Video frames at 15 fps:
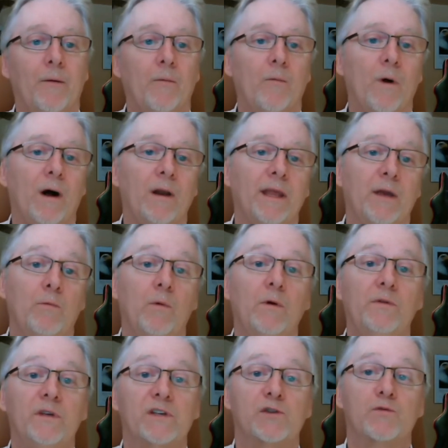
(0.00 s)
Well, it
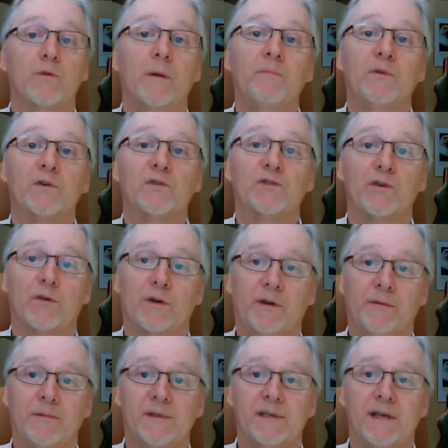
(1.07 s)
will disrupt your
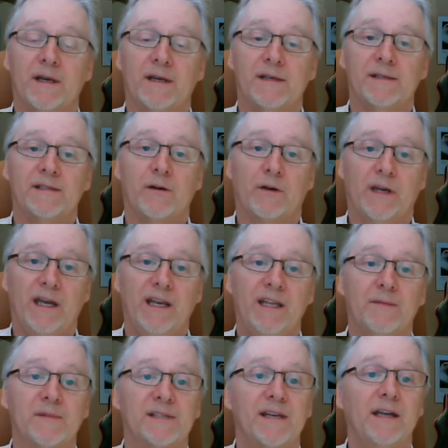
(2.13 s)

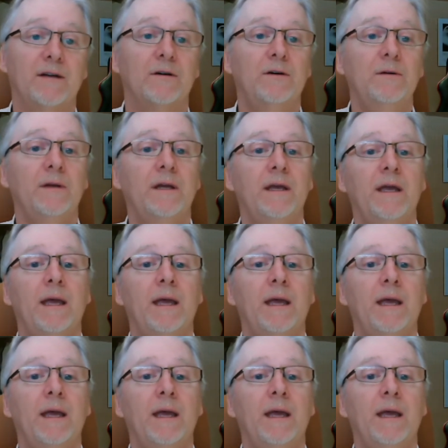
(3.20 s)
circadian cycle,